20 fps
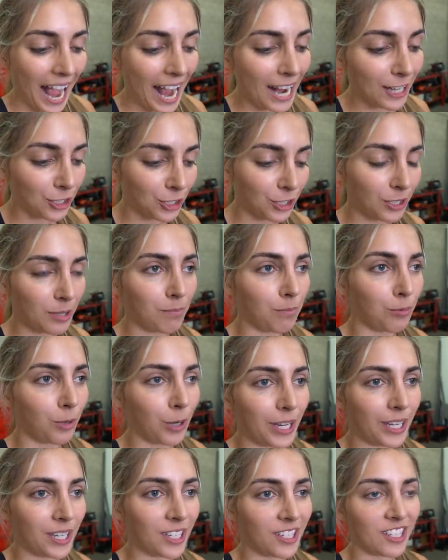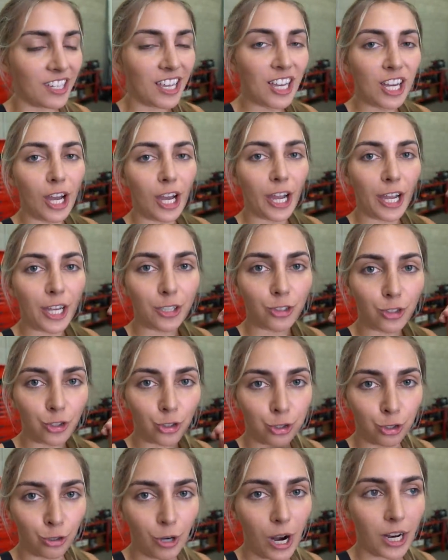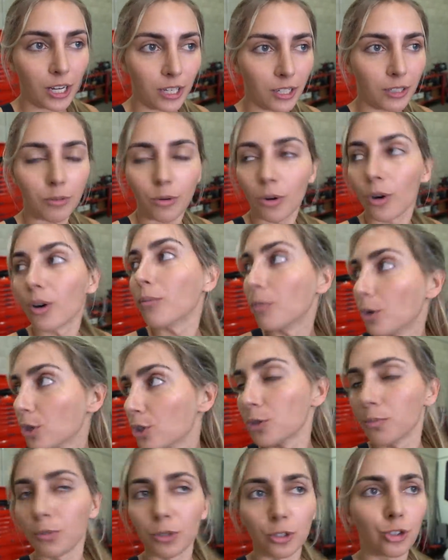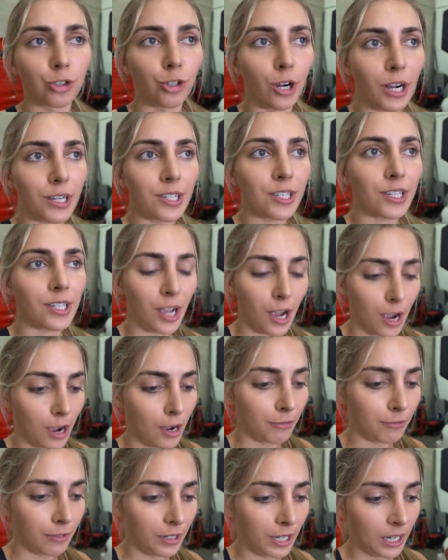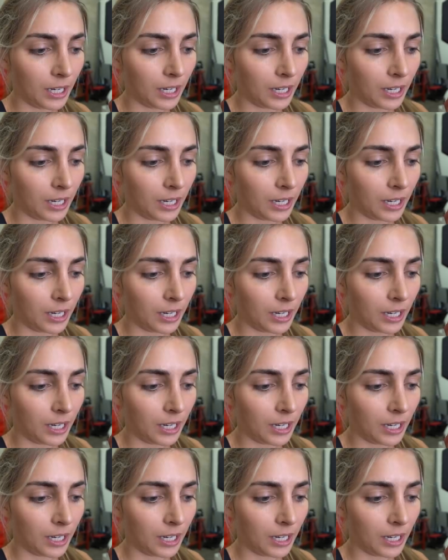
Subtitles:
actually brings a truck or multiple trucks of